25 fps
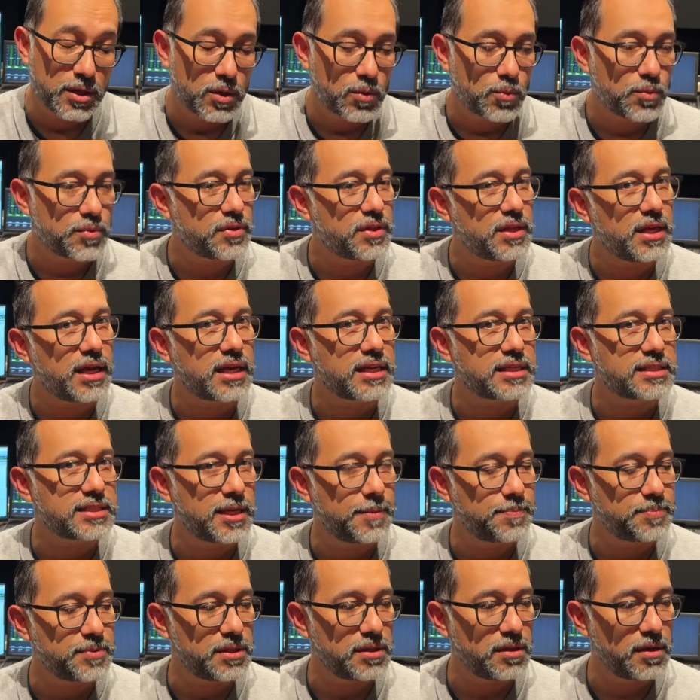with the
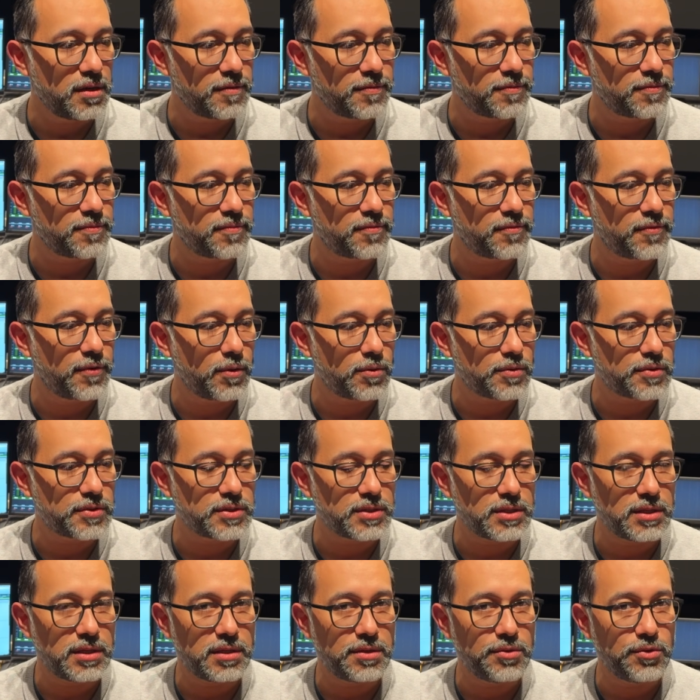exception of folks
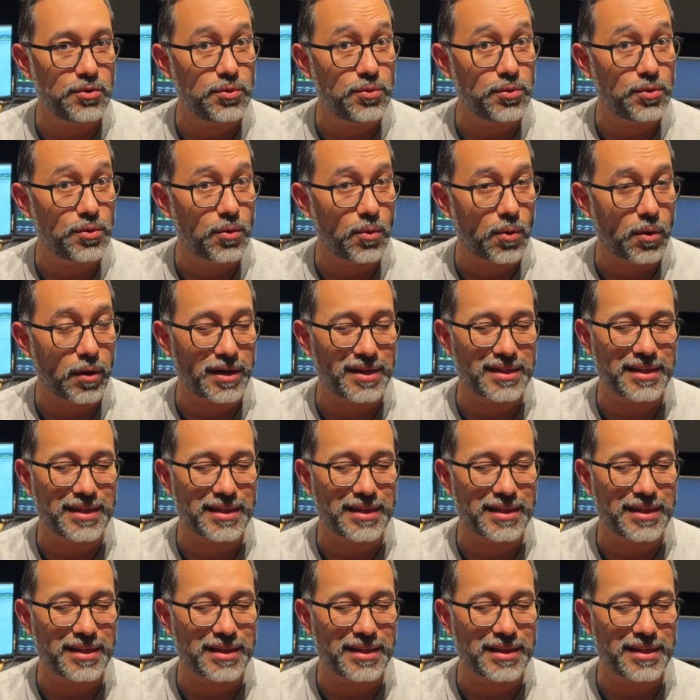in New York,